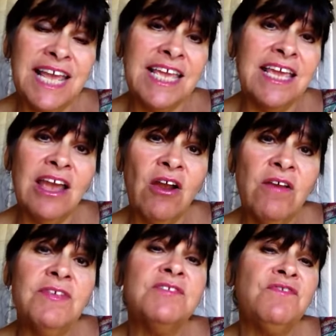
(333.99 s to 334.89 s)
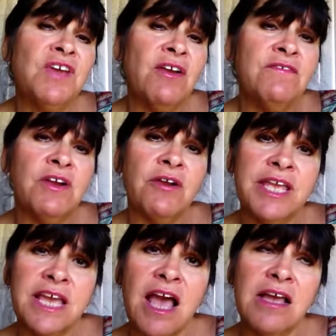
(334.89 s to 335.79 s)
taken care of is very,
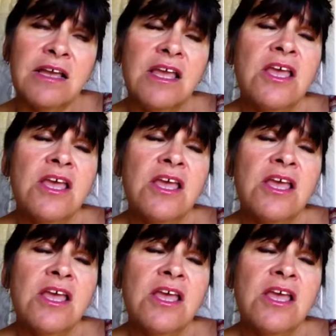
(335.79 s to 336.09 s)
very young.